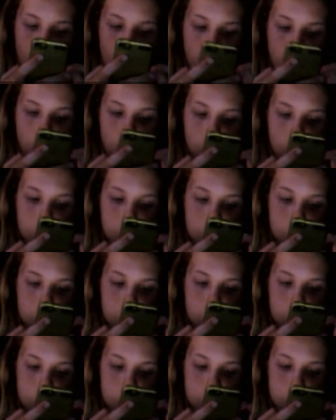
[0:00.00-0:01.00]

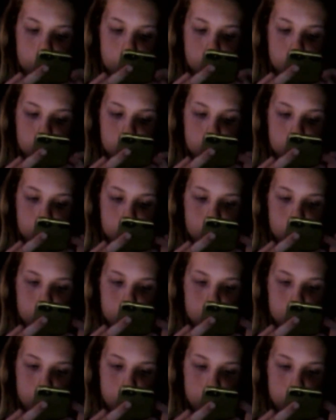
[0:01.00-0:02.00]

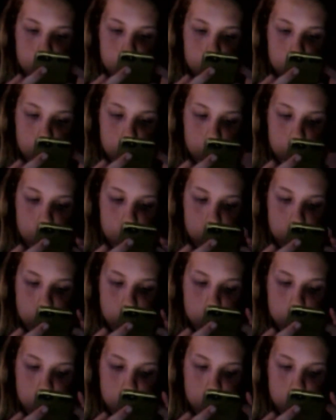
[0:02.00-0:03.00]

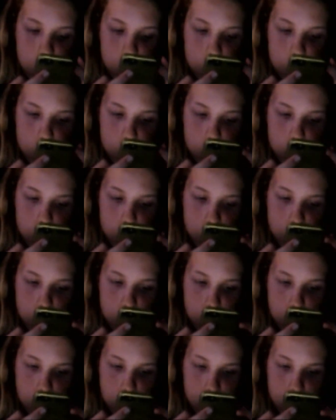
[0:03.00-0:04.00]

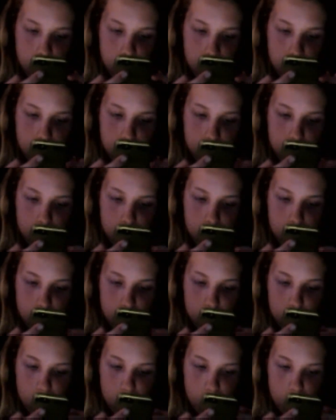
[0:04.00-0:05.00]

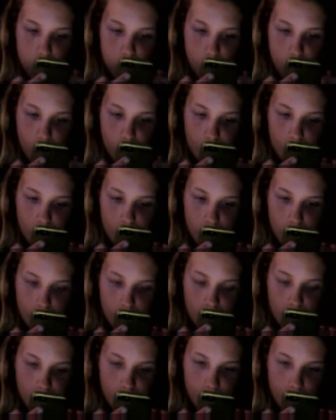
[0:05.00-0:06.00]

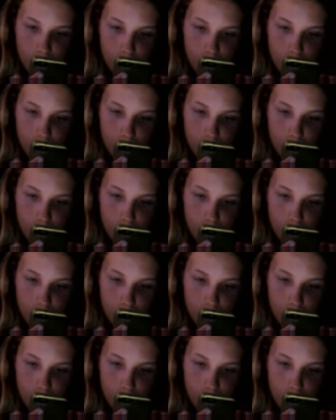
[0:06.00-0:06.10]
[no speech]